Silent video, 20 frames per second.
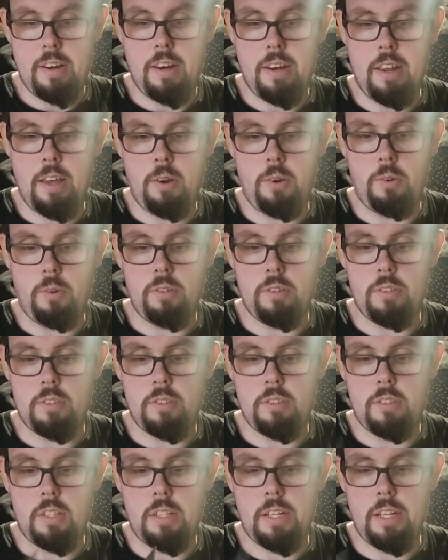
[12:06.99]
Now,
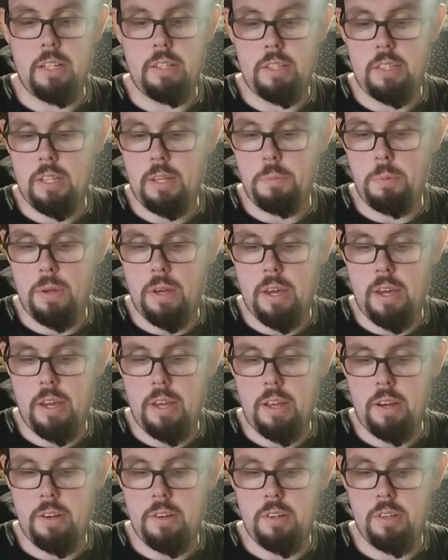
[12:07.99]
I think they
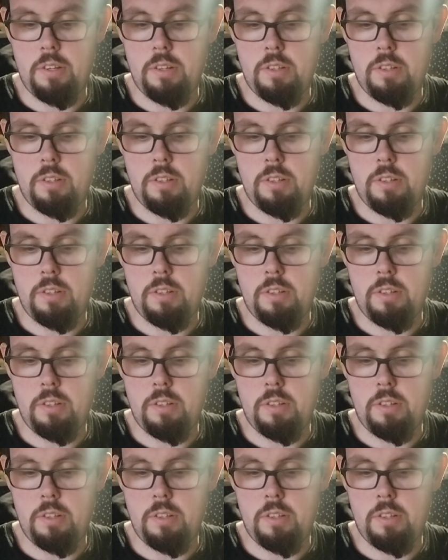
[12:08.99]
paid